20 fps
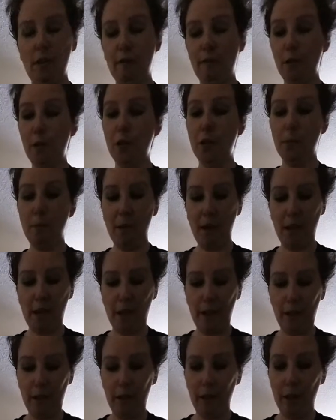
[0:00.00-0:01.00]
first
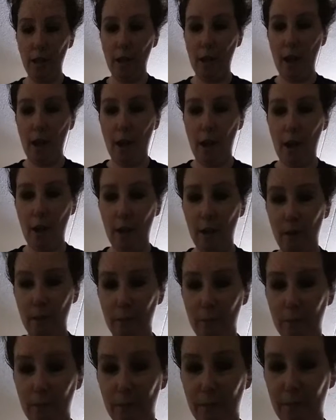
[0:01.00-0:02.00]
my
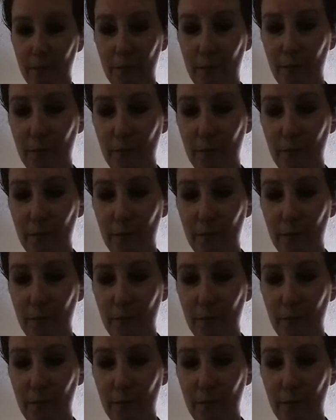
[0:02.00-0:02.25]
2